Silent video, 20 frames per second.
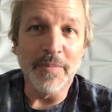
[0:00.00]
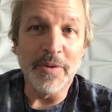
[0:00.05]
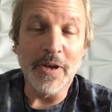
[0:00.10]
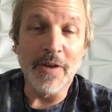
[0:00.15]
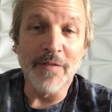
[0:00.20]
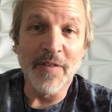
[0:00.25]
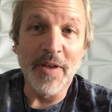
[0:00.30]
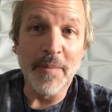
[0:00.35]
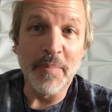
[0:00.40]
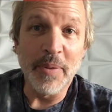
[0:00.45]

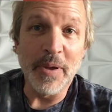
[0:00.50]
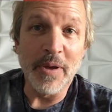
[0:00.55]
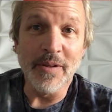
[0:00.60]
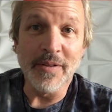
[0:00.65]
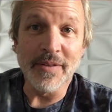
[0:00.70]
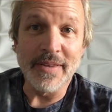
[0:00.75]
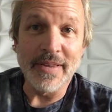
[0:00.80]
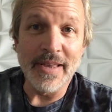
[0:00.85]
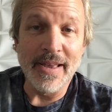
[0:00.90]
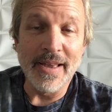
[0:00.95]
Doug Van
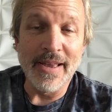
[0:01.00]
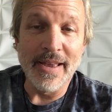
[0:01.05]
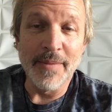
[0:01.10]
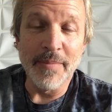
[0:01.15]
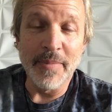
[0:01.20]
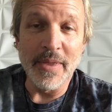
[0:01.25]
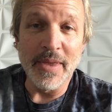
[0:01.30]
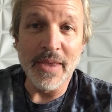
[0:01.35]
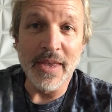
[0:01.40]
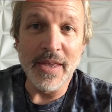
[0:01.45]
Pelt.
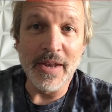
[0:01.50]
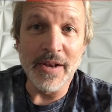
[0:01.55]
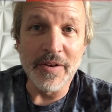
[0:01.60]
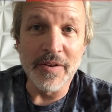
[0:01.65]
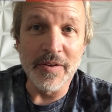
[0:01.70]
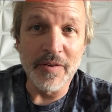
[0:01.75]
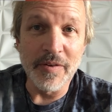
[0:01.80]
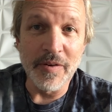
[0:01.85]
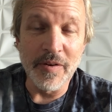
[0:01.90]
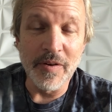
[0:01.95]
I'm the
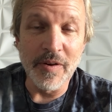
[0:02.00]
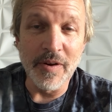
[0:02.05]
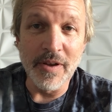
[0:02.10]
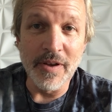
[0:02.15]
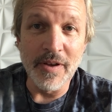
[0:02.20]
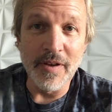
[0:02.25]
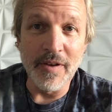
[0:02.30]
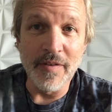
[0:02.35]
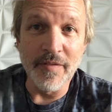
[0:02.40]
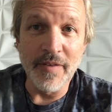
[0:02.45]
editor
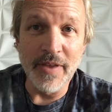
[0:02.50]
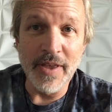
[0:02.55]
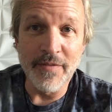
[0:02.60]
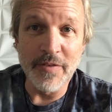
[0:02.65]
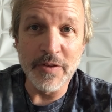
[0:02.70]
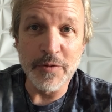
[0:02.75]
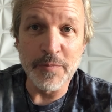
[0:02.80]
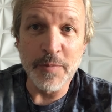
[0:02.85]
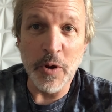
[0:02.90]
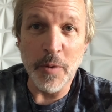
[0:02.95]
of
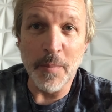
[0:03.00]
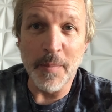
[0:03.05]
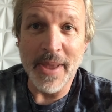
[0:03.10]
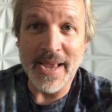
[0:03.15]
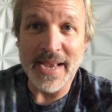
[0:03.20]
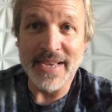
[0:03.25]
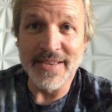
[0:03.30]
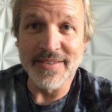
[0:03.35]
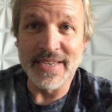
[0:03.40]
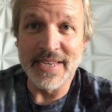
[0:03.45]

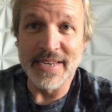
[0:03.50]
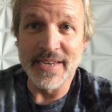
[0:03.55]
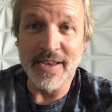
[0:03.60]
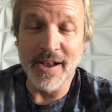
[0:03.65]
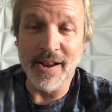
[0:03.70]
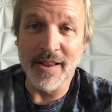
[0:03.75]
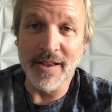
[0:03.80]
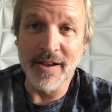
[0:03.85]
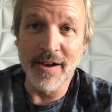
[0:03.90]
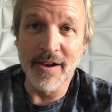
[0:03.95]

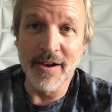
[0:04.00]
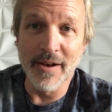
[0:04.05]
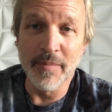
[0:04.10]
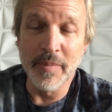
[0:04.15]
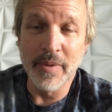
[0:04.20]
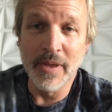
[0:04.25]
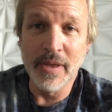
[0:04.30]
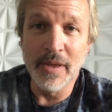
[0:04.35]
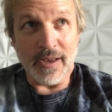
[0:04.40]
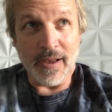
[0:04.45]

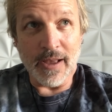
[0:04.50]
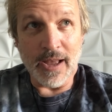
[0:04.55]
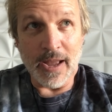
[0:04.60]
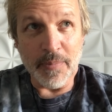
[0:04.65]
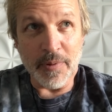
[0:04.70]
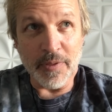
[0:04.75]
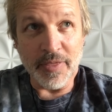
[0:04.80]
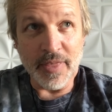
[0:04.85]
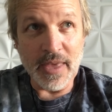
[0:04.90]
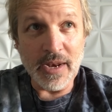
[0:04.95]
heavensmetalmagazine.com.
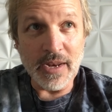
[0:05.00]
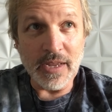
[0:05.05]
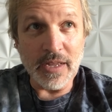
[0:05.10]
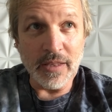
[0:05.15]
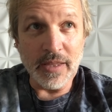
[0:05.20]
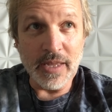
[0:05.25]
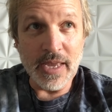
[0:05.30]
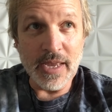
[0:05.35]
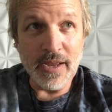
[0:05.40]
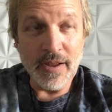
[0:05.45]

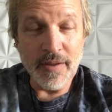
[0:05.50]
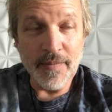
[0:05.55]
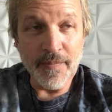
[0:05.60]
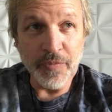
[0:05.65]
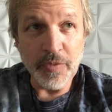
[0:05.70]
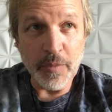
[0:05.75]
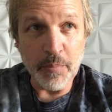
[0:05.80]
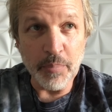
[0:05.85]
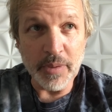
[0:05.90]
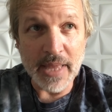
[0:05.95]
Hypothetically,
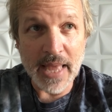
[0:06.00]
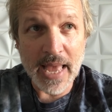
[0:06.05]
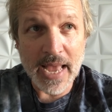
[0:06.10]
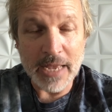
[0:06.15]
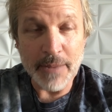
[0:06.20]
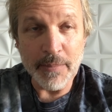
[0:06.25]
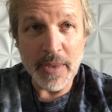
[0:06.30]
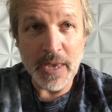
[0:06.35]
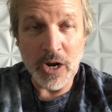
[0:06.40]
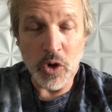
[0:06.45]

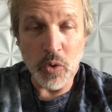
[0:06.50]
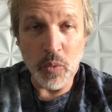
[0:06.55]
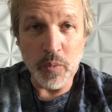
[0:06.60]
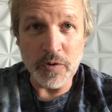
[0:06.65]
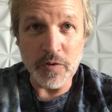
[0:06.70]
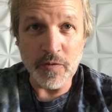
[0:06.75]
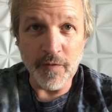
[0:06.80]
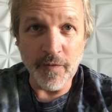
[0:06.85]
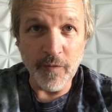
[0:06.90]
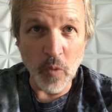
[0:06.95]
black metal
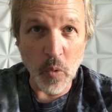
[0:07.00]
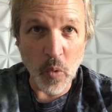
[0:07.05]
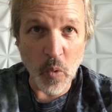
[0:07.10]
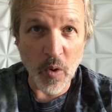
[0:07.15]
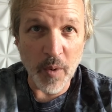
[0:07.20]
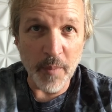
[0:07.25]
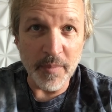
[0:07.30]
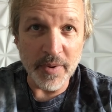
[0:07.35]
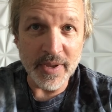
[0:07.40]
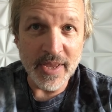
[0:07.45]
was
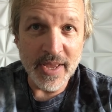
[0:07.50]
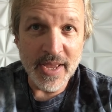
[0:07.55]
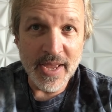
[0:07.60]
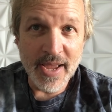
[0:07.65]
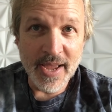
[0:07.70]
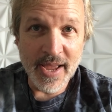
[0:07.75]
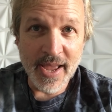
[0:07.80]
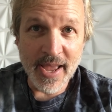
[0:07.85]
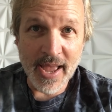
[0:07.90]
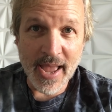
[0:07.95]
formed
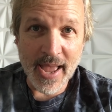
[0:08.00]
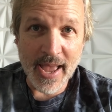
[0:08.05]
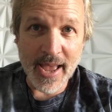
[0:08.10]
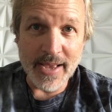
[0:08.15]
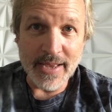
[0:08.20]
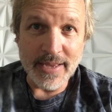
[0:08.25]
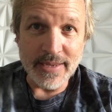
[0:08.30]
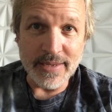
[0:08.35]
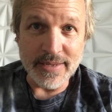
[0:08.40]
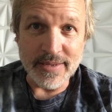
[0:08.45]

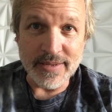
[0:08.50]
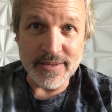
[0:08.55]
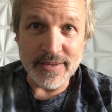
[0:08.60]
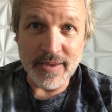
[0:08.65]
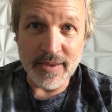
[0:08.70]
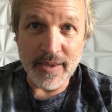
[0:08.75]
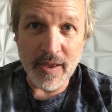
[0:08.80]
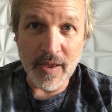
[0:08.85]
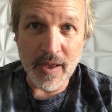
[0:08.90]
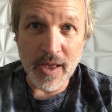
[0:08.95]

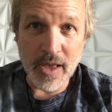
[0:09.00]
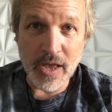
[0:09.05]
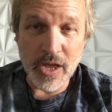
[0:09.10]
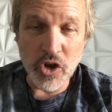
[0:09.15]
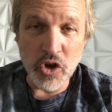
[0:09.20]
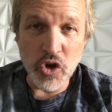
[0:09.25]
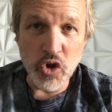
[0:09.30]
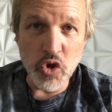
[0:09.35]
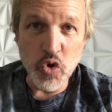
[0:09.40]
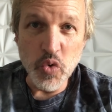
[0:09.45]
as a
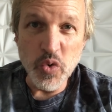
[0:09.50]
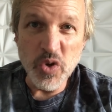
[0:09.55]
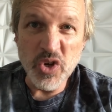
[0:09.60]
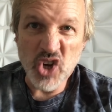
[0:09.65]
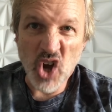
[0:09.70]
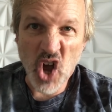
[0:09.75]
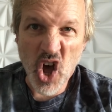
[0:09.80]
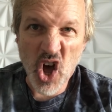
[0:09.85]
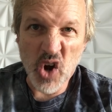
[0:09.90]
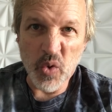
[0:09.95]
new
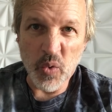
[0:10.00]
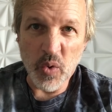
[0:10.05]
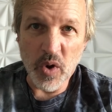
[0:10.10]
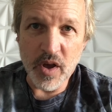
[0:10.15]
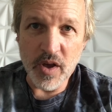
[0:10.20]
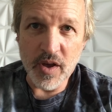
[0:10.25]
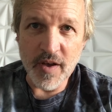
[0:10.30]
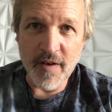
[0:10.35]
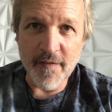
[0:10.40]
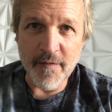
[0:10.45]
genre
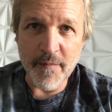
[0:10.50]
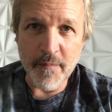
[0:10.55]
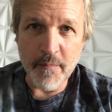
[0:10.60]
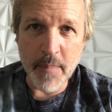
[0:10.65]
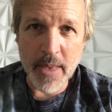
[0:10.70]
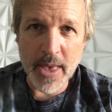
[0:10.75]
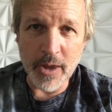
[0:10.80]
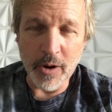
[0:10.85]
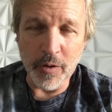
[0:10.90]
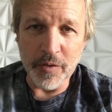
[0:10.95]
of
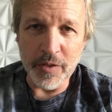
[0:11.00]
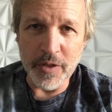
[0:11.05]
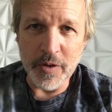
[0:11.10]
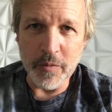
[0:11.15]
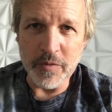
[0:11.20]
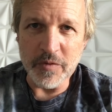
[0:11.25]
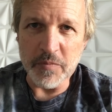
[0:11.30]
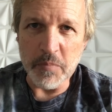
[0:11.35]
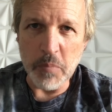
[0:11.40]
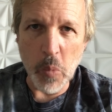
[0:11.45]
metal that
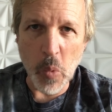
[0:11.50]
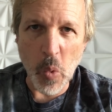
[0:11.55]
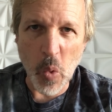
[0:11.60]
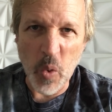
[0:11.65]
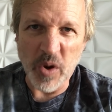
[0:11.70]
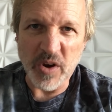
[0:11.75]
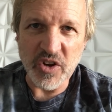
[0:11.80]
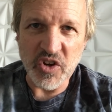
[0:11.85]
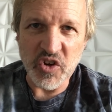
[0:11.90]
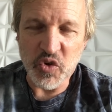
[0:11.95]
was
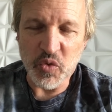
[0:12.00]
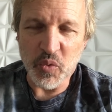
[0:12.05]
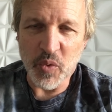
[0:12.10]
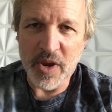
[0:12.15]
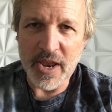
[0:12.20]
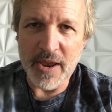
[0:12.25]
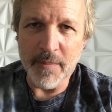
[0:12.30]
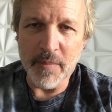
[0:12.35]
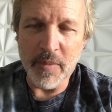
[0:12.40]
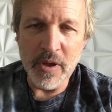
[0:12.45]
more
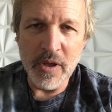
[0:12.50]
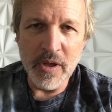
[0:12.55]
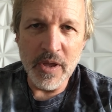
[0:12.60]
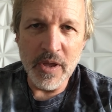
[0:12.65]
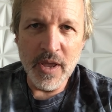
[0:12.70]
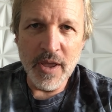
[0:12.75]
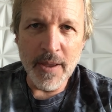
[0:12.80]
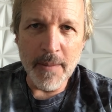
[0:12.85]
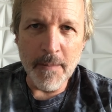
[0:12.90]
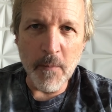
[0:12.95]
extreme,
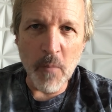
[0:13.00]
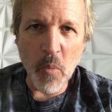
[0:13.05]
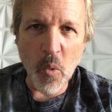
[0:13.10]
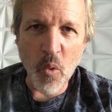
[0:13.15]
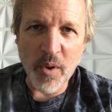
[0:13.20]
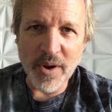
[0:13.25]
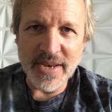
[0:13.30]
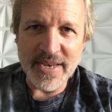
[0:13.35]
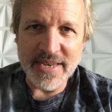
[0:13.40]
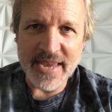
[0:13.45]

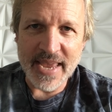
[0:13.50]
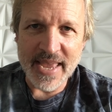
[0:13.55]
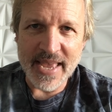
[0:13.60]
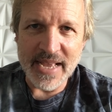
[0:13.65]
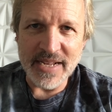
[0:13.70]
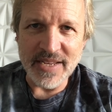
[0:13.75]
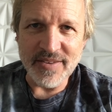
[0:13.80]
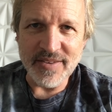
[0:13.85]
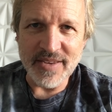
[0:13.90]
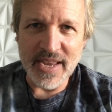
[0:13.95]
more
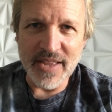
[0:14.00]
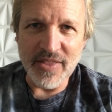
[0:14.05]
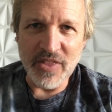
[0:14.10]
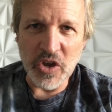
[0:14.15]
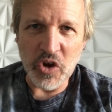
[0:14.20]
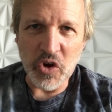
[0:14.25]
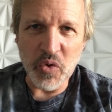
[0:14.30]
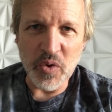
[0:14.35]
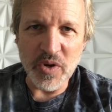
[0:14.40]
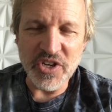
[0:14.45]
intense, and
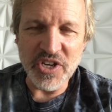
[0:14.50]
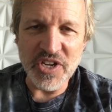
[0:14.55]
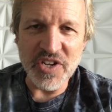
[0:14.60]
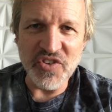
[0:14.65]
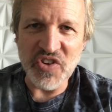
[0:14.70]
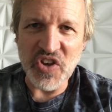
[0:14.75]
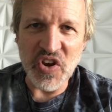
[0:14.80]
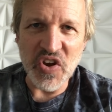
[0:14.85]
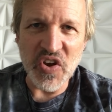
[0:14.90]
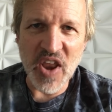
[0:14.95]
that
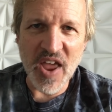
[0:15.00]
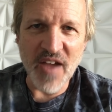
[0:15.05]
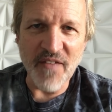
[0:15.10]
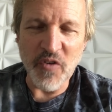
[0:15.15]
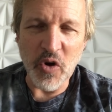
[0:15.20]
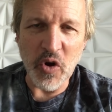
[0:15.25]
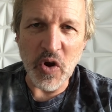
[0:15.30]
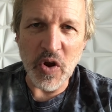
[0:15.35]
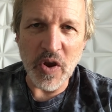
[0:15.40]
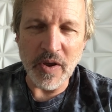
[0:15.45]
Christians could
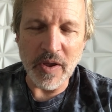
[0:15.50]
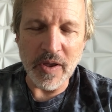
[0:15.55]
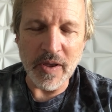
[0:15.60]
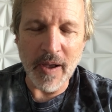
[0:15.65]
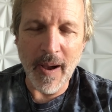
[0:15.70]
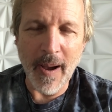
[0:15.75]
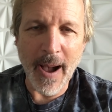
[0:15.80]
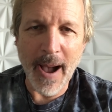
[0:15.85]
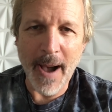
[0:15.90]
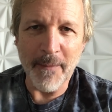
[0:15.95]
never
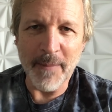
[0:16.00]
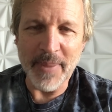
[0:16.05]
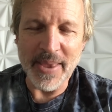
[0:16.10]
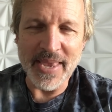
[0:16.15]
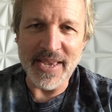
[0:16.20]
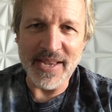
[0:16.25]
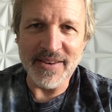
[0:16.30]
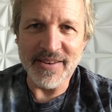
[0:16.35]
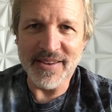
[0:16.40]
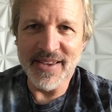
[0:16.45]

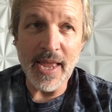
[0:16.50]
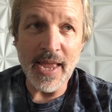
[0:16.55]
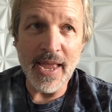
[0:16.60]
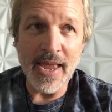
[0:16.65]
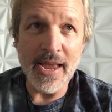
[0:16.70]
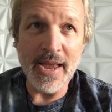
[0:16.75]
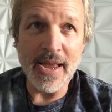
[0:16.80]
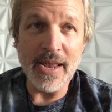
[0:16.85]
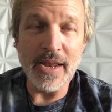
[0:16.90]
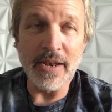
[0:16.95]
copy it.
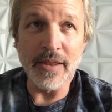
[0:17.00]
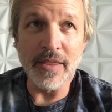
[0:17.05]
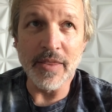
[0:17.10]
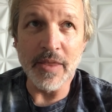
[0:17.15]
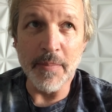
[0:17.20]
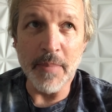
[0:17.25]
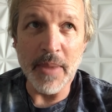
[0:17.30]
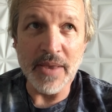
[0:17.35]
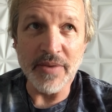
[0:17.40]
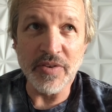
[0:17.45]
And
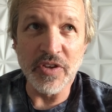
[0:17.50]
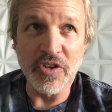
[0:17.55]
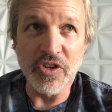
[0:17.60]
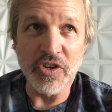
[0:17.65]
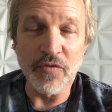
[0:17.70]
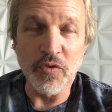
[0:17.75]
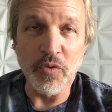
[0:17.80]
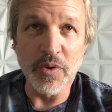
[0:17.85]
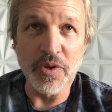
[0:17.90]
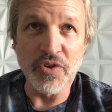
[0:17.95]
the message
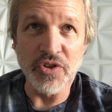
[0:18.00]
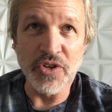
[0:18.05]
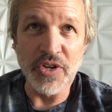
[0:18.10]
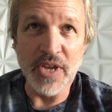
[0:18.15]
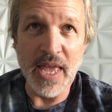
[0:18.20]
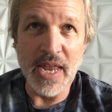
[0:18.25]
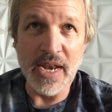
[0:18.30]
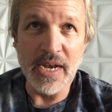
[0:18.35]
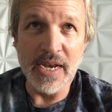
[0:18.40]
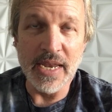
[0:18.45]
of
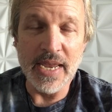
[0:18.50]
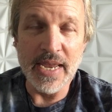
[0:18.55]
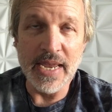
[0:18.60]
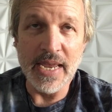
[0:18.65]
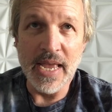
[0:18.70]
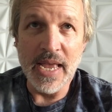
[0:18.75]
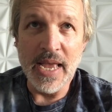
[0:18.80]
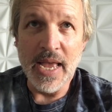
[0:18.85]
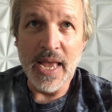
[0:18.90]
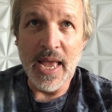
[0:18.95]

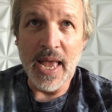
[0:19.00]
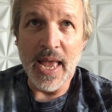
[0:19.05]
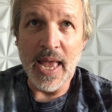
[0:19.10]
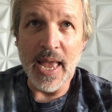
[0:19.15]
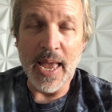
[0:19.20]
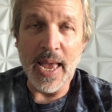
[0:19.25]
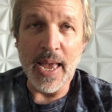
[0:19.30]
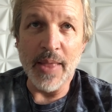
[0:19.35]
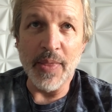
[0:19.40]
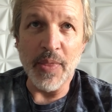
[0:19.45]
Christianity
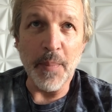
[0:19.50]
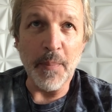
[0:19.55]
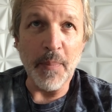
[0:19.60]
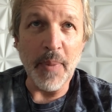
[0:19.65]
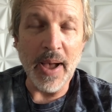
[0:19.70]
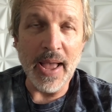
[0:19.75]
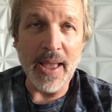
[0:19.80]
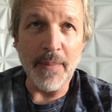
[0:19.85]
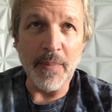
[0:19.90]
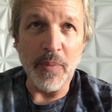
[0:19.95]
and the
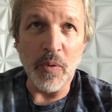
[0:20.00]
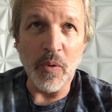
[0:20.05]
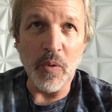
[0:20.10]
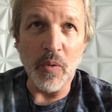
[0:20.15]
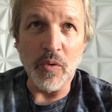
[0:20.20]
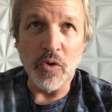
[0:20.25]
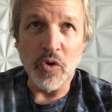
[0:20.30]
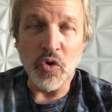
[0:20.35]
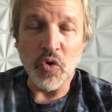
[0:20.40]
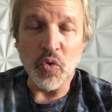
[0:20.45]

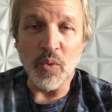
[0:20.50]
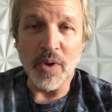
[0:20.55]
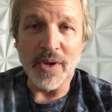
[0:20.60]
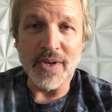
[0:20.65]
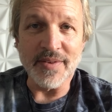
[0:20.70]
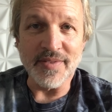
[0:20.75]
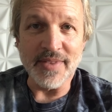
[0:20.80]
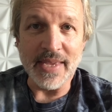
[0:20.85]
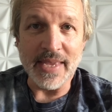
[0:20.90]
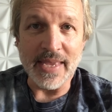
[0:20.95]
Bible
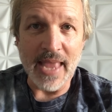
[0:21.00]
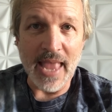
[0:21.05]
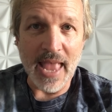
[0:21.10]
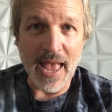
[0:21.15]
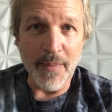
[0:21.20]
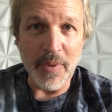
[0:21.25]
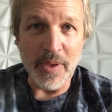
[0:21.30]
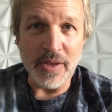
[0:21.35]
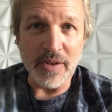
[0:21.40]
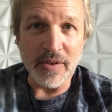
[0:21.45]
runs the
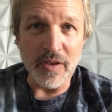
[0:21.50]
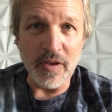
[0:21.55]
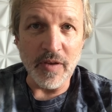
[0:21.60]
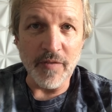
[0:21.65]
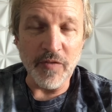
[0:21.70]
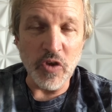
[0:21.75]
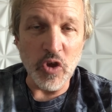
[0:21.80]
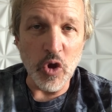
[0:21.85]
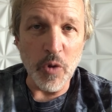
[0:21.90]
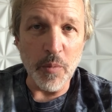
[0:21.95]
gamut
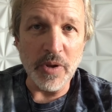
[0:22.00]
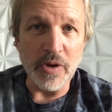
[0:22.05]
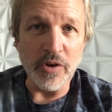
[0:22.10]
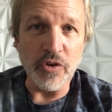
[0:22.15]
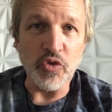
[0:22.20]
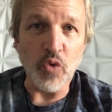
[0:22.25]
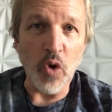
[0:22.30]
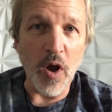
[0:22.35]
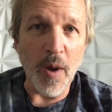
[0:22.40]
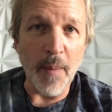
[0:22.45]
of human
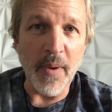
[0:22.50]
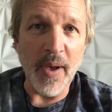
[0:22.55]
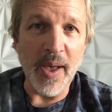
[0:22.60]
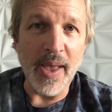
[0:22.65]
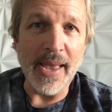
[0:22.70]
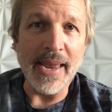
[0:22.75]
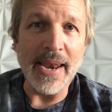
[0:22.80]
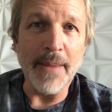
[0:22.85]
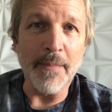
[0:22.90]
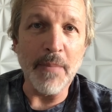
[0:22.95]
drama
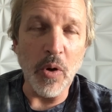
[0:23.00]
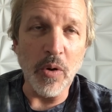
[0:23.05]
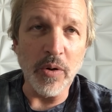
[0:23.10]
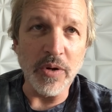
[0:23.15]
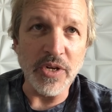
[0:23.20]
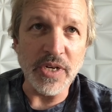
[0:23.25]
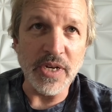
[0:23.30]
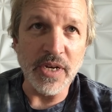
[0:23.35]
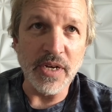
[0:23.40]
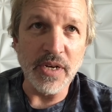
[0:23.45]
and
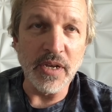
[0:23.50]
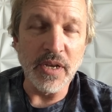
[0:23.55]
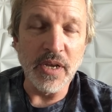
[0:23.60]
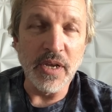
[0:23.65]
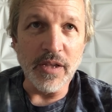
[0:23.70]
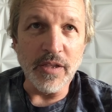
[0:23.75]
emotion.